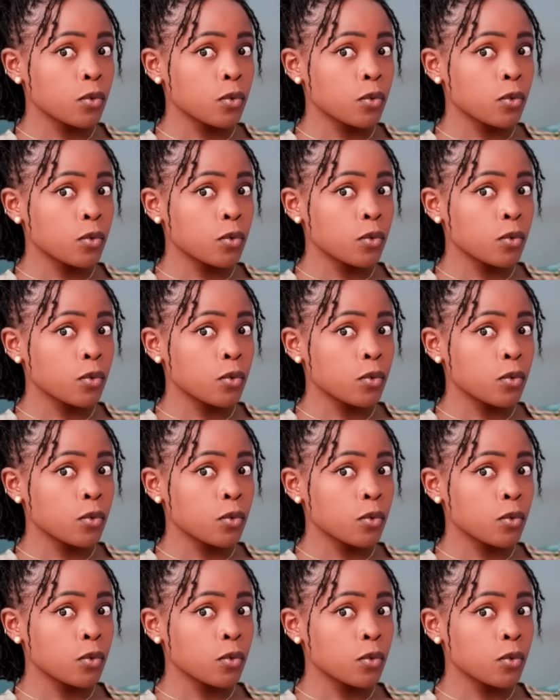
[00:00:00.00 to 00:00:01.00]

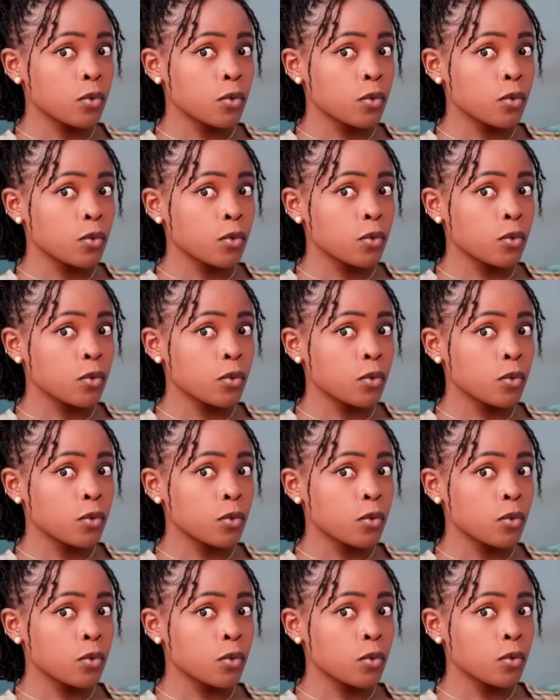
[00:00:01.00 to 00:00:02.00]

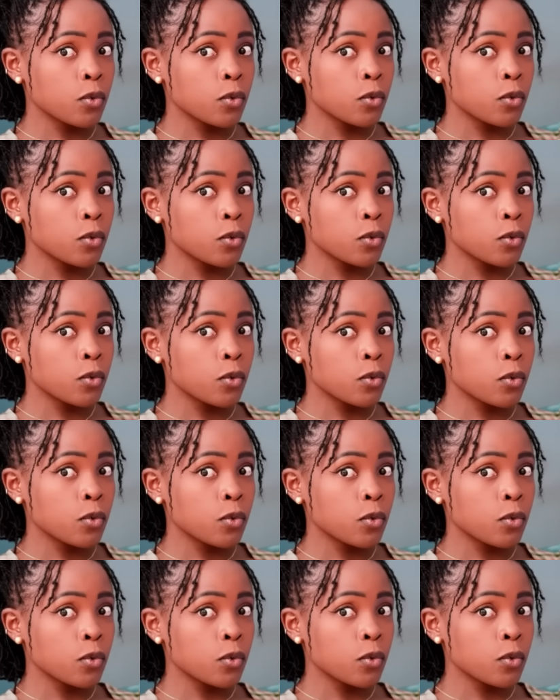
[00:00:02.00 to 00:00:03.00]

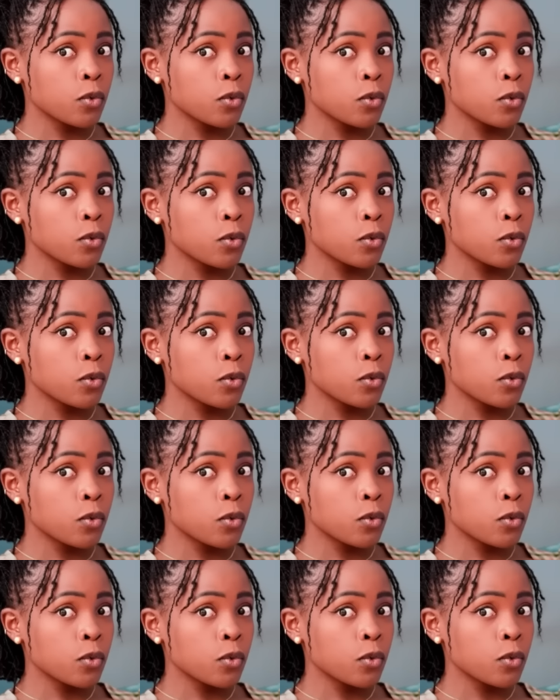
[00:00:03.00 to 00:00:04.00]

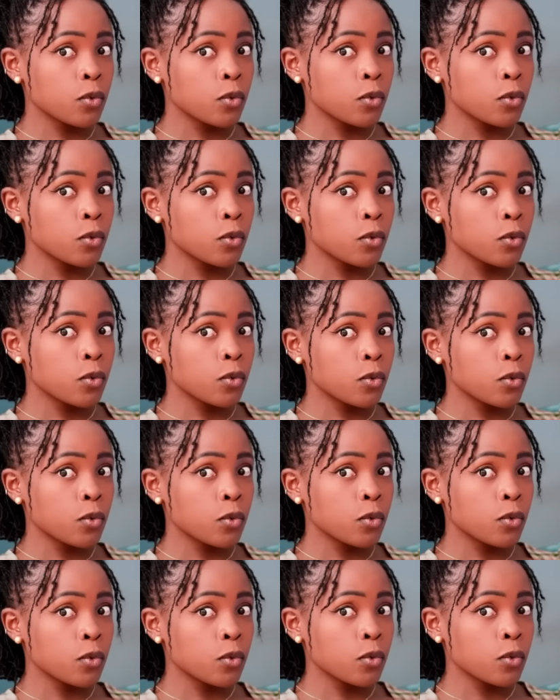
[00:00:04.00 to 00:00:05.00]

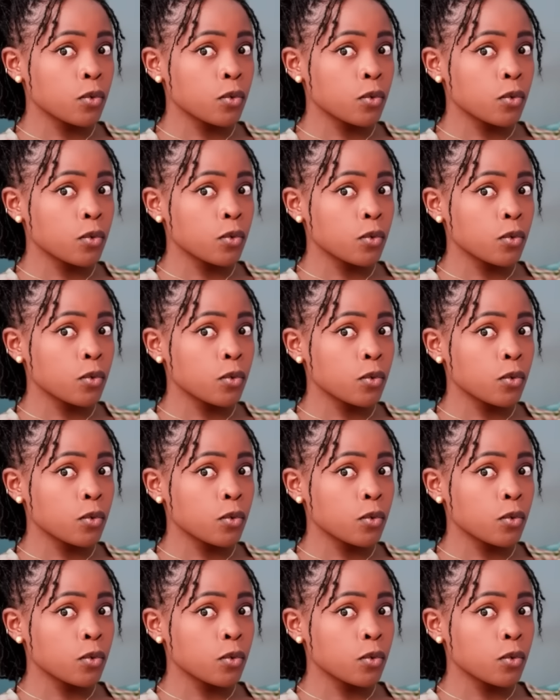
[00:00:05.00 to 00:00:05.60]
(not speaking)